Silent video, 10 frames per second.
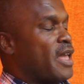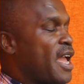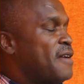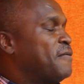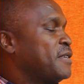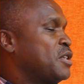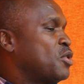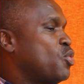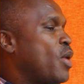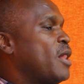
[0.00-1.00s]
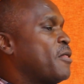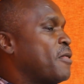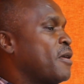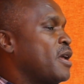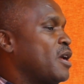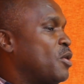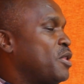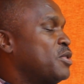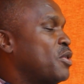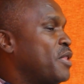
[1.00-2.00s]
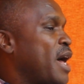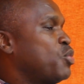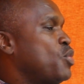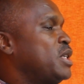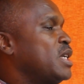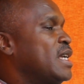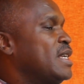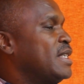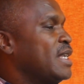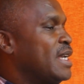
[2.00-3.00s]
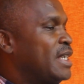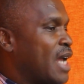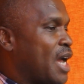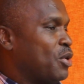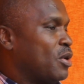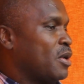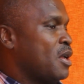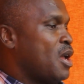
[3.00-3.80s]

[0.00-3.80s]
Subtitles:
The emphasis on wealth is on that which is eternal.